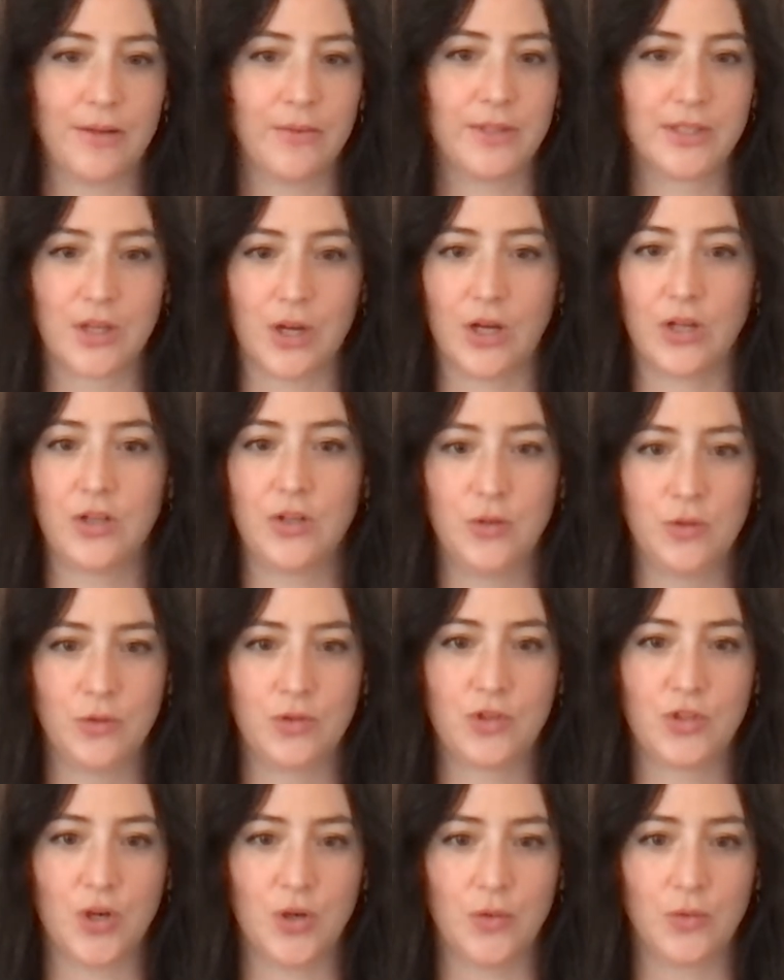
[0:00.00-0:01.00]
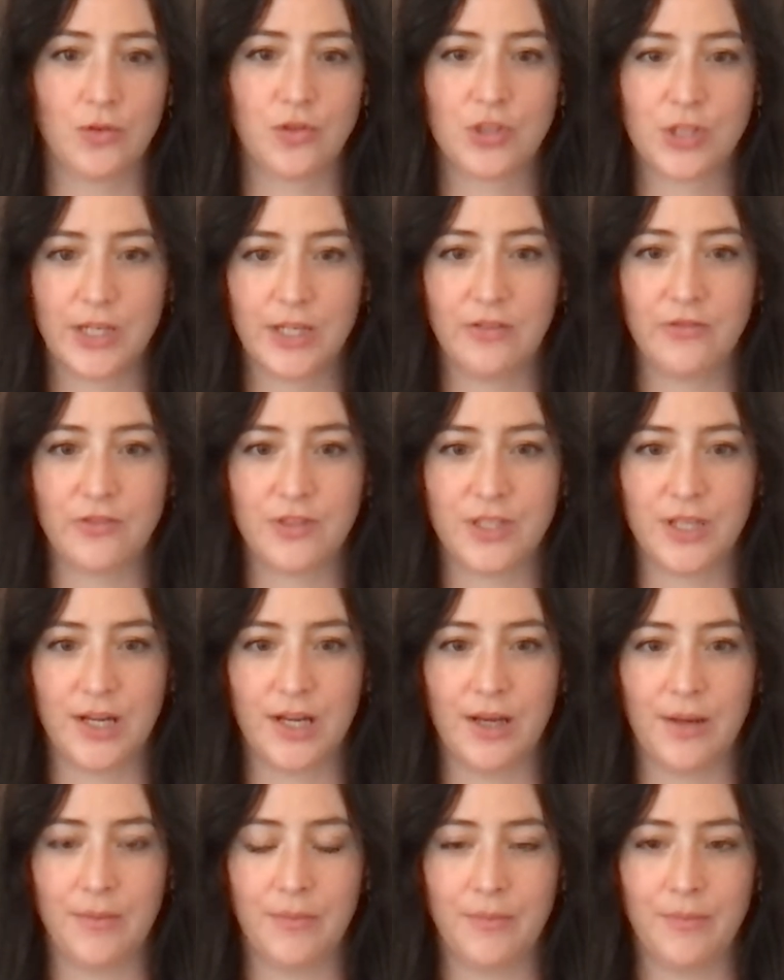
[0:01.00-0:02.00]
We saw a huge tone shift
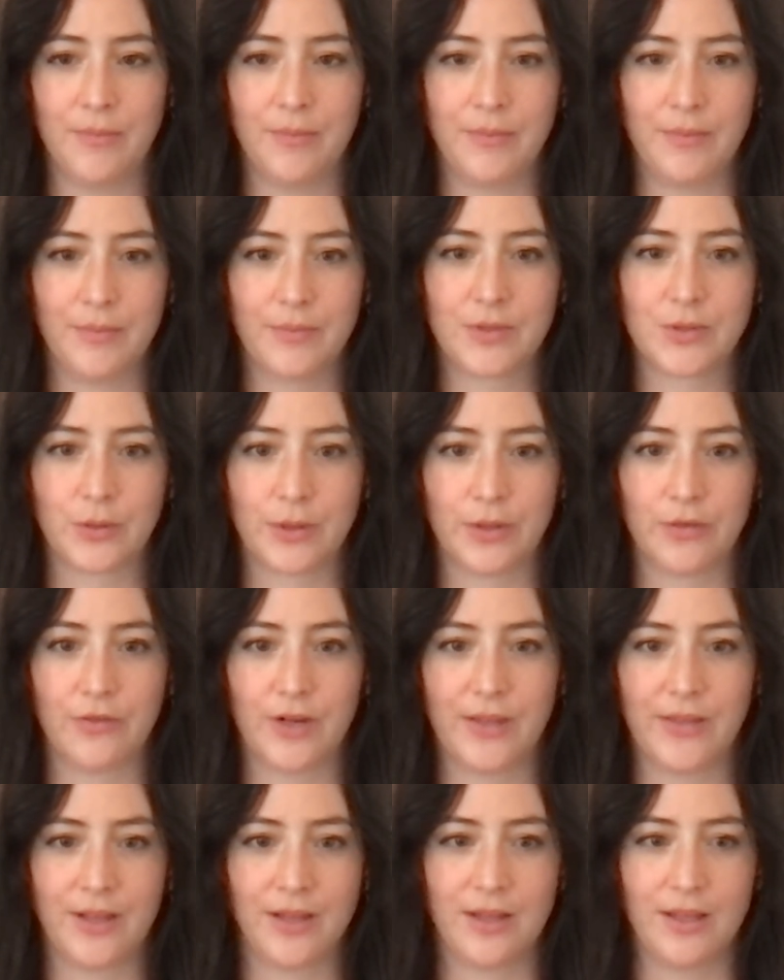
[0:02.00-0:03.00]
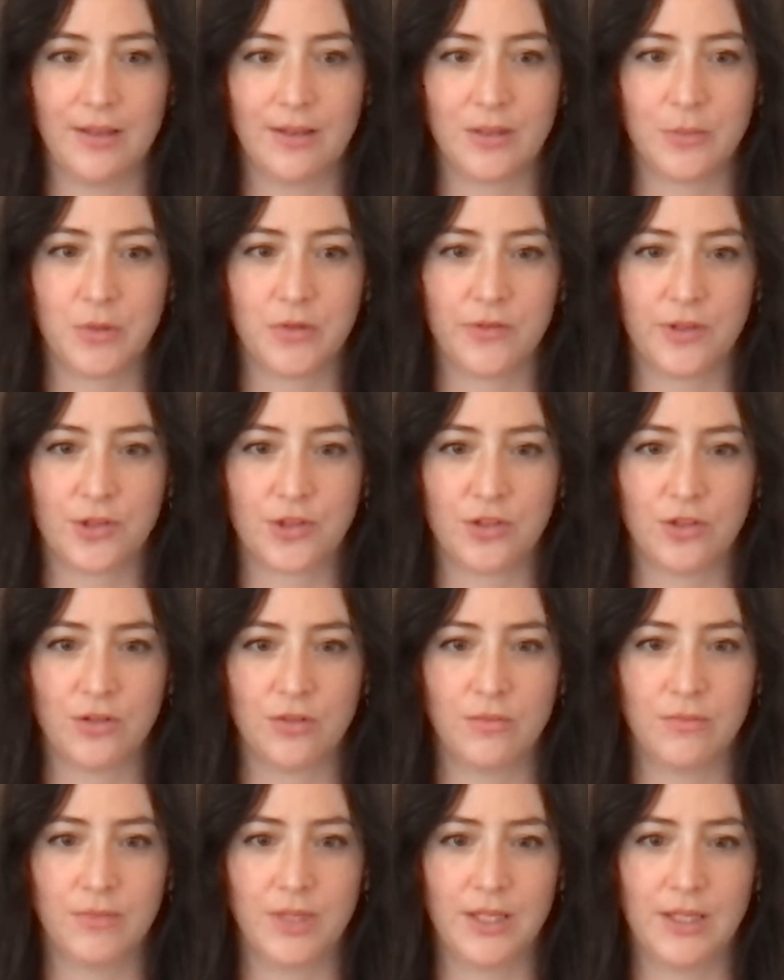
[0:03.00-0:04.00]
sort of, I think, in the
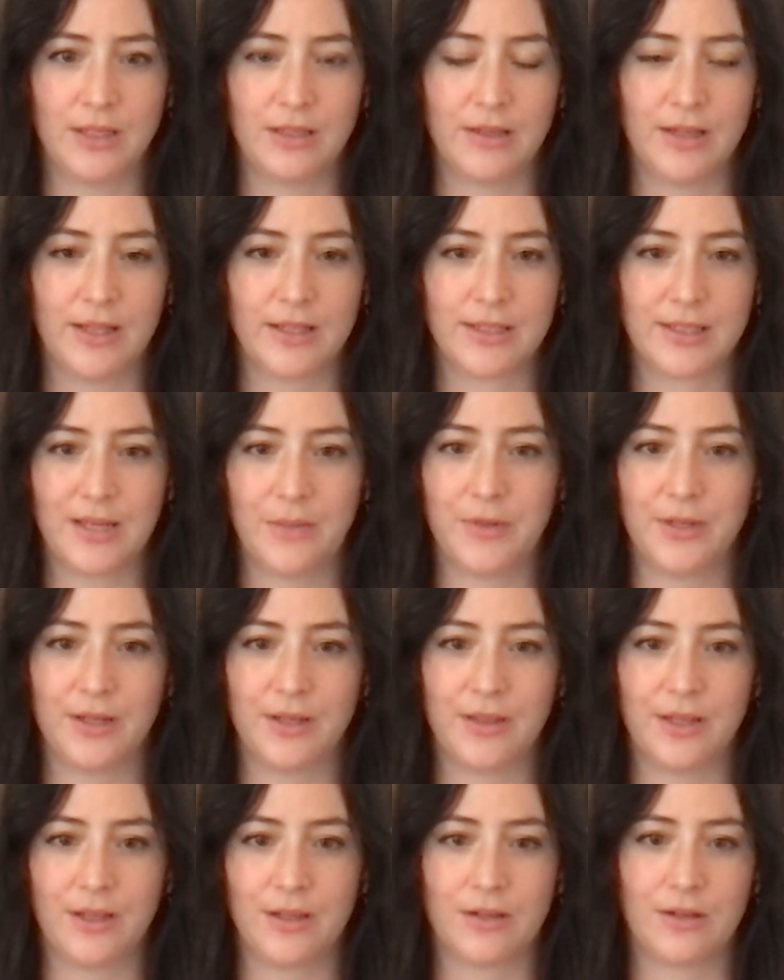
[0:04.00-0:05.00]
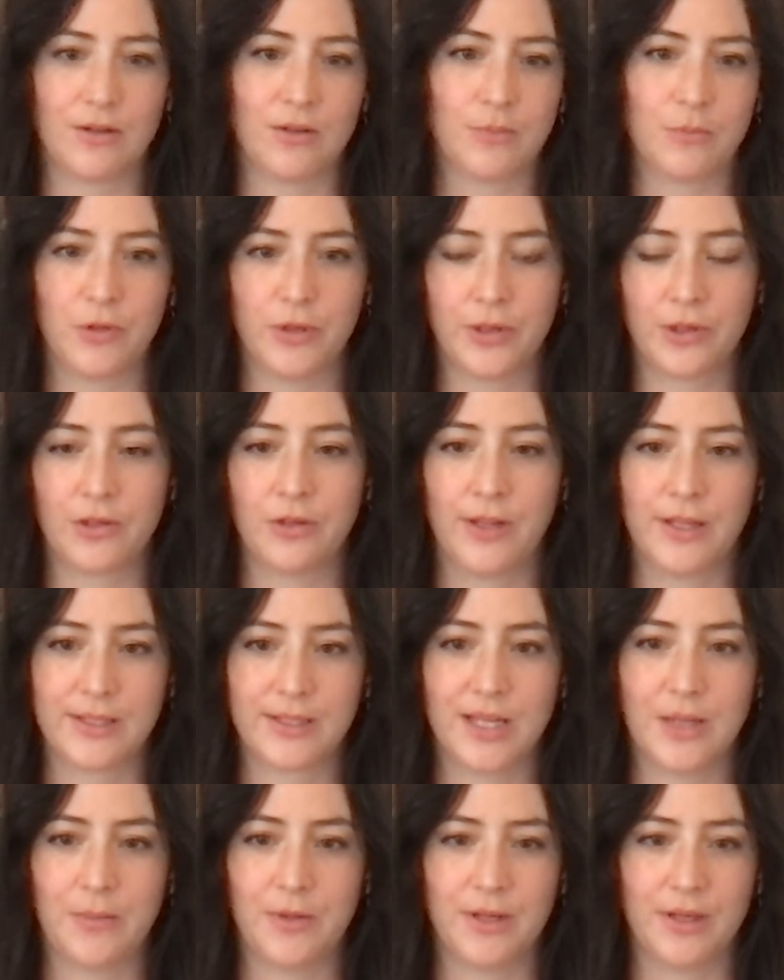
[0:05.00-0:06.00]
provincial media landscape or political
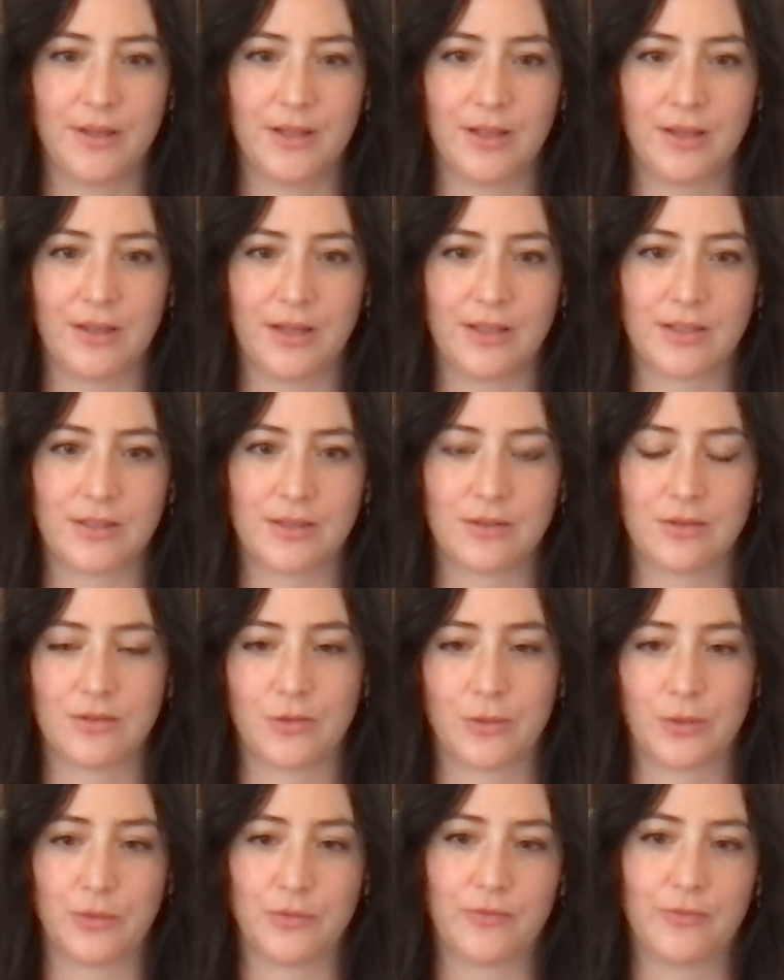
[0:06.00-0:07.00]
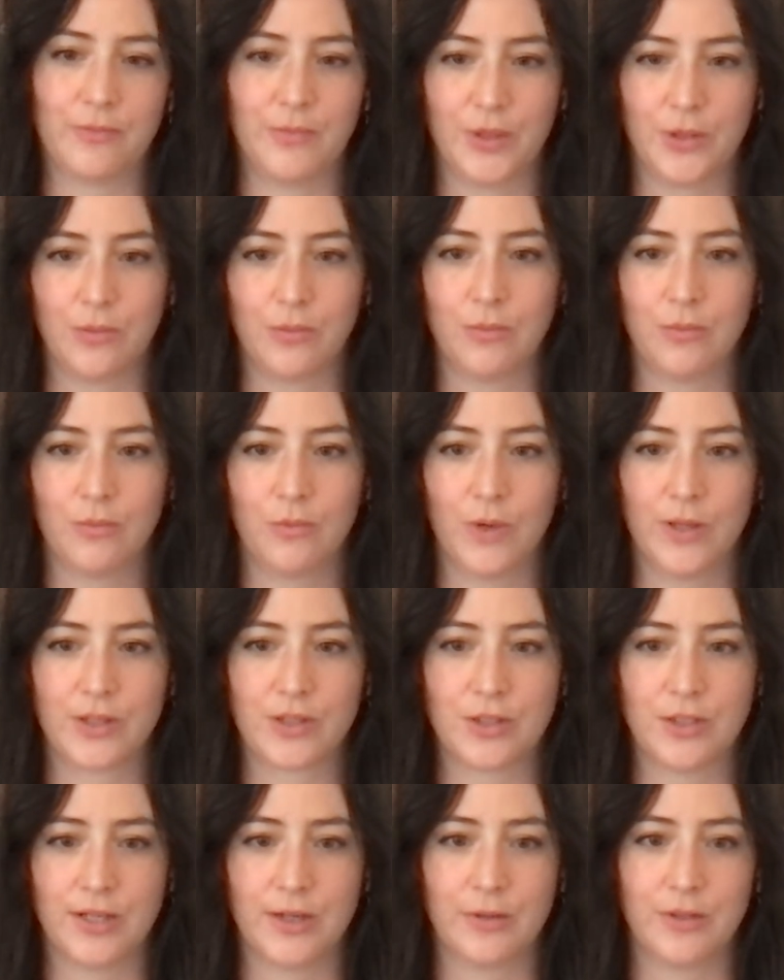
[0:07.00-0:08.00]
landscape. And I think that's sort of, what
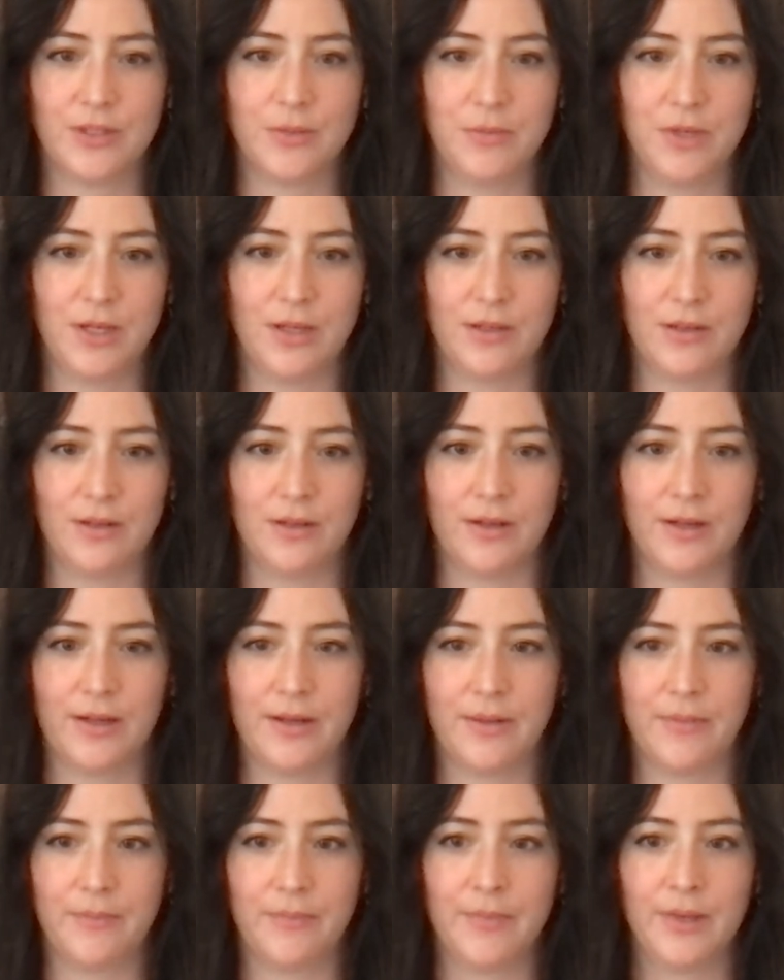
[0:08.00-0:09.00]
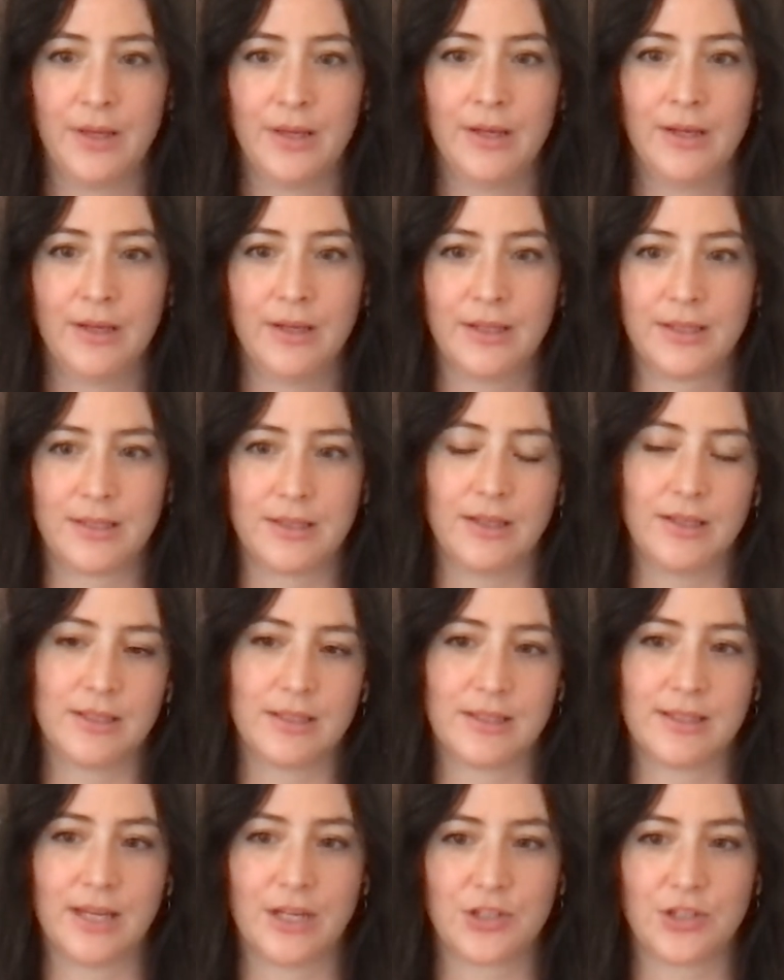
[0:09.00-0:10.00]
stood out to me. And it's
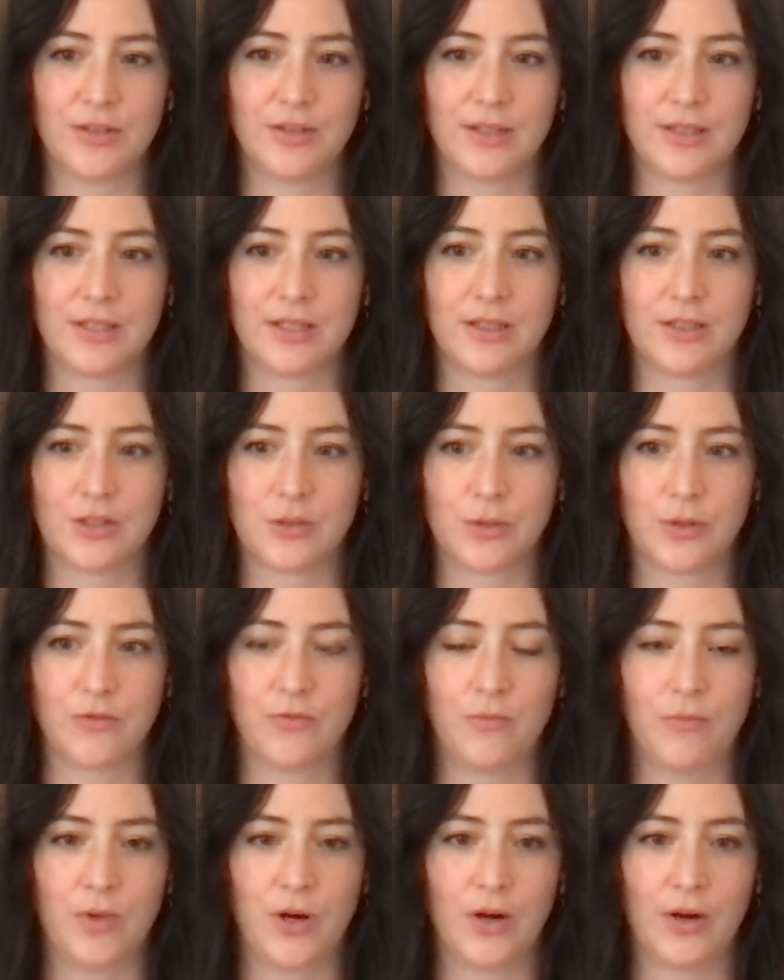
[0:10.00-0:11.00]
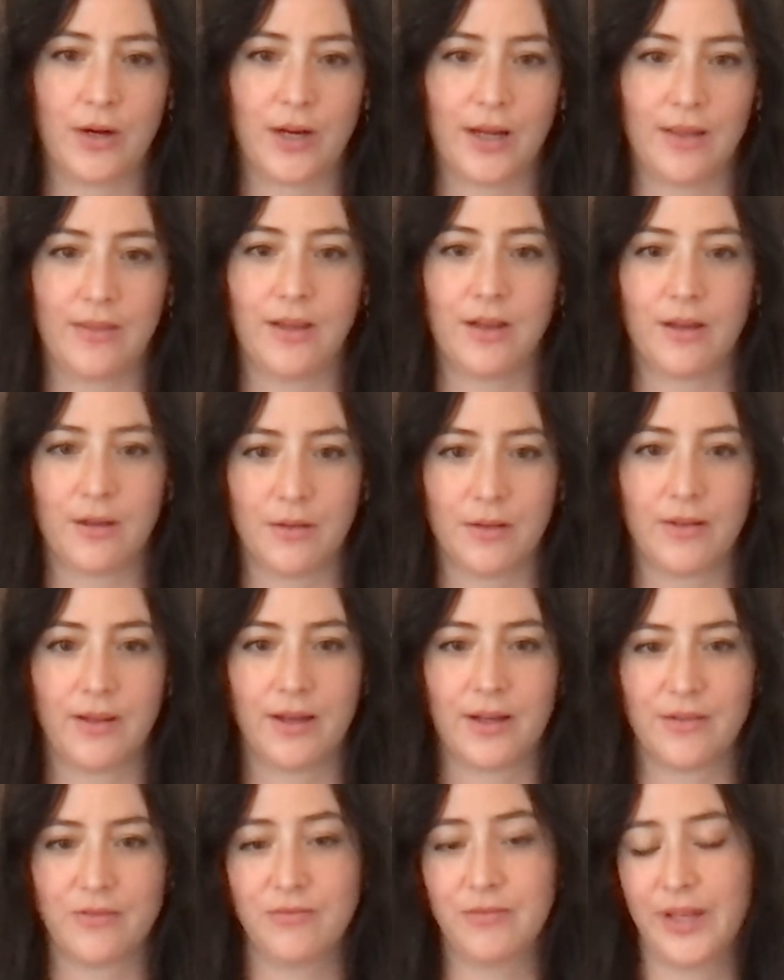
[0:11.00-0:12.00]
a session that's going to sort of mark, I think,
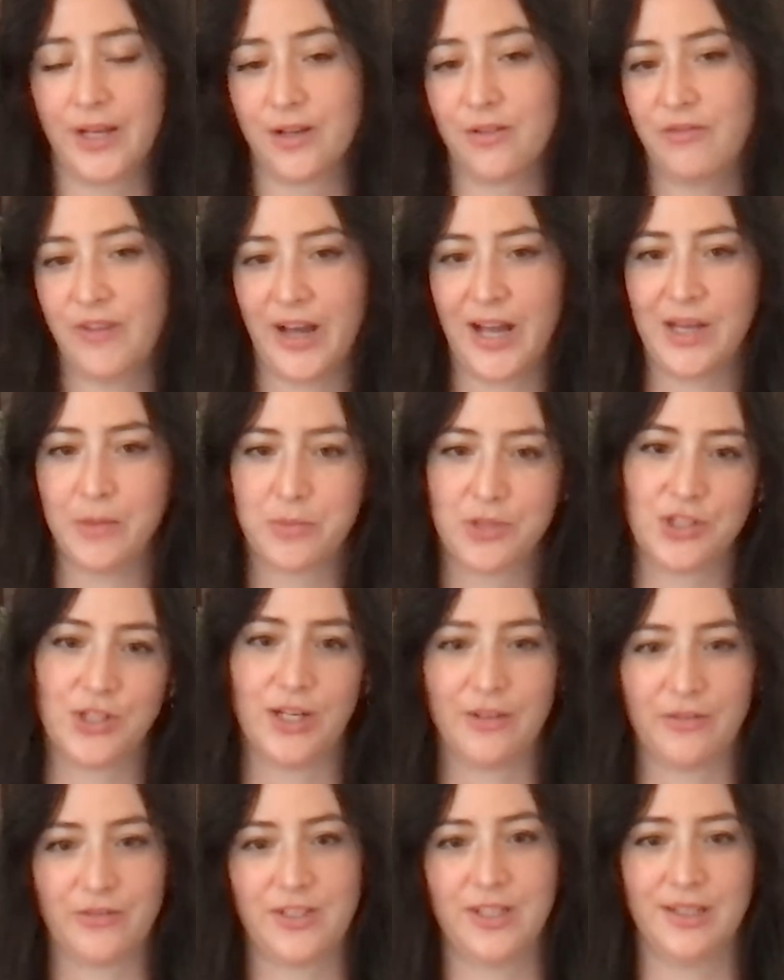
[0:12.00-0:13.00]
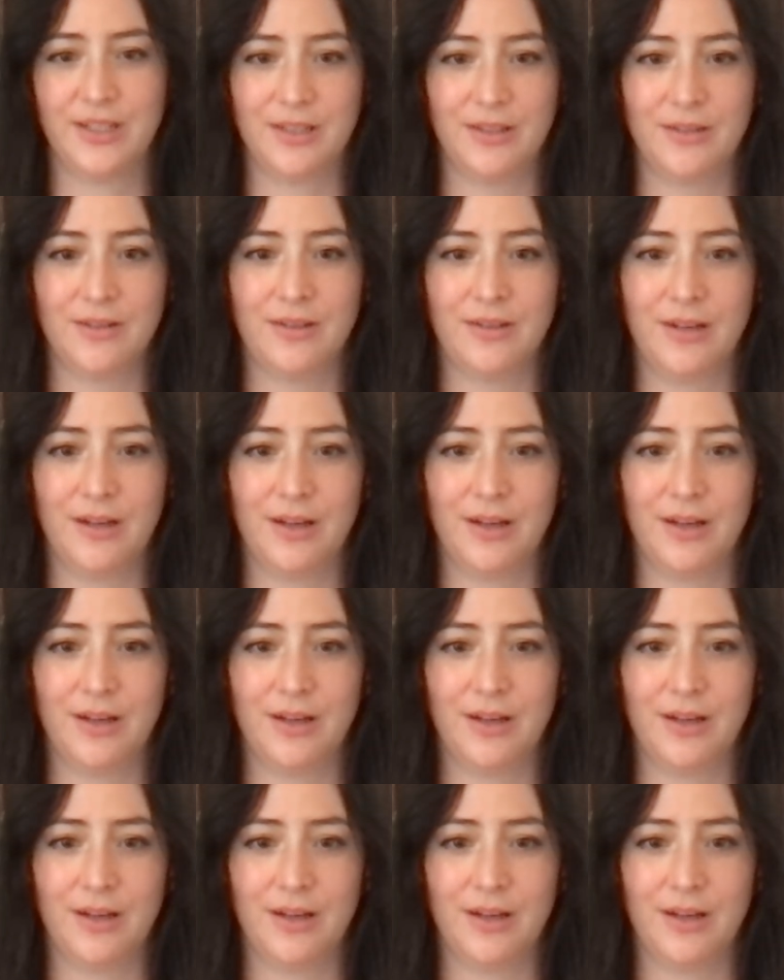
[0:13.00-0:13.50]
like a vibe shift in